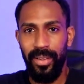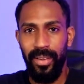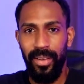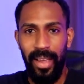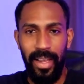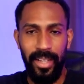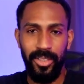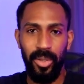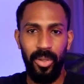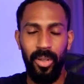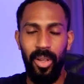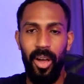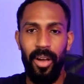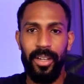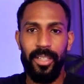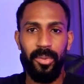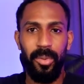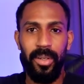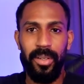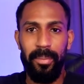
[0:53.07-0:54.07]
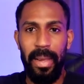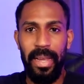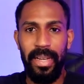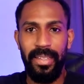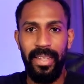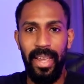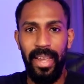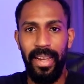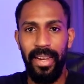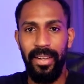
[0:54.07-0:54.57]
And so long as we
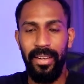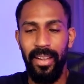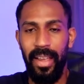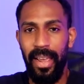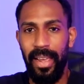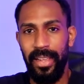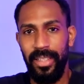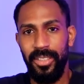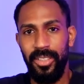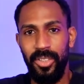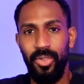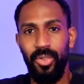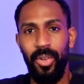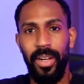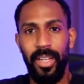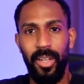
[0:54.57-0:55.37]
maintain a strict